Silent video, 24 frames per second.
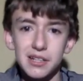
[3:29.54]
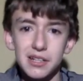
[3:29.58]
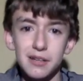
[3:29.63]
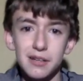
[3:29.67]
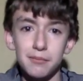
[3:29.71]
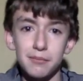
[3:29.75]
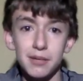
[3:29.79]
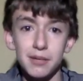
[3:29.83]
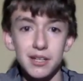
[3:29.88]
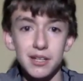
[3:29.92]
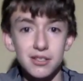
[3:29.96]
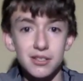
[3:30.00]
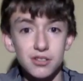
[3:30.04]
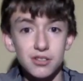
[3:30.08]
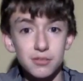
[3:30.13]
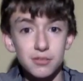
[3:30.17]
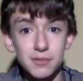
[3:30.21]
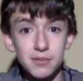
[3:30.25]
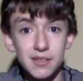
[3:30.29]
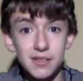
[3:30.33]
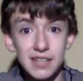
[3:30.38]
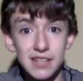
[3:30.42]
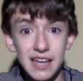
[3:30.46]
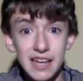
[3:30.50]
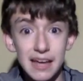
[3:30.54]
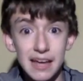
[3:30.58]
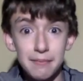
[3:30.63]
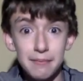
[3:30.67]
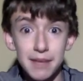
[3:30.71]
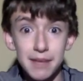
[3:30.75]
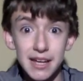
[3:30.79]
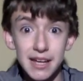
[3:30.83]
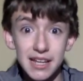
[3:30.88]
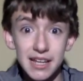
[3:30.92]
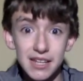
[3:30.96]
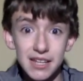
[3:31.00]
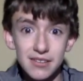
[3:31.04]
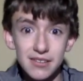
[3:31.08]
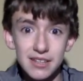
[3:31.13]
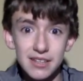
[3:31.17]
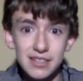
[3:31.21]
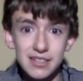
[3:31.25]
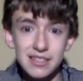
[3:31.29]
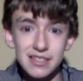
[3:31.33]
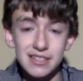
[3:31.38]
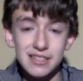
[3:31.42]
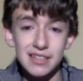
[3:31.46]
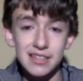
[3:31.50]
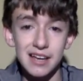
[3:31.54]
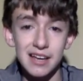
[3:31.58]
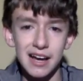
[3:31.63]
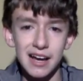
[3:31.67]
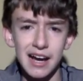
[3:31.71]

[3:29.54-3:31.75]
But in terms of the N-by-N events,